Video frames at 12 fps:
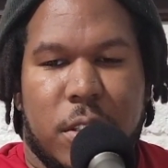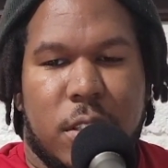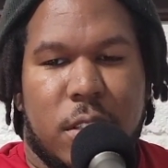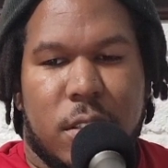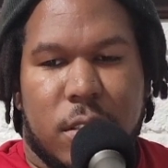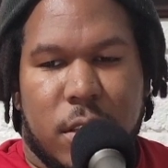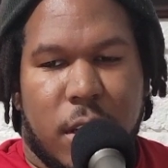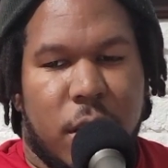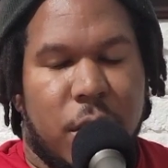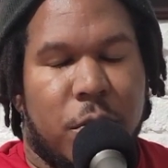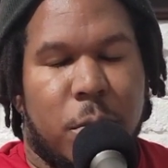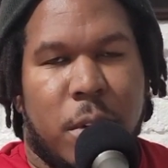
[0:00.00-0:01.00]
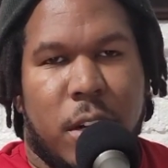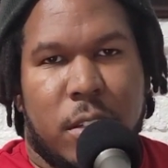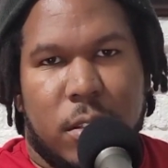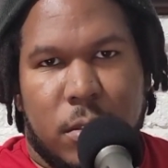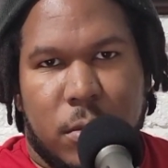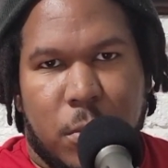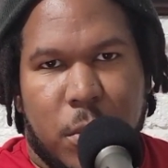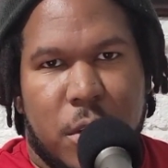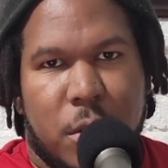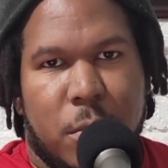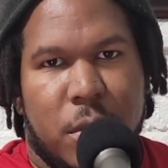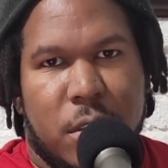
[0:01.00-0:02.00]
just tell everybody
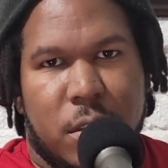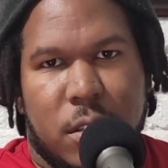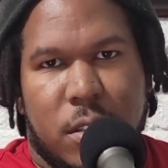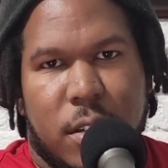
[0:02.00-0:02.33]
what your business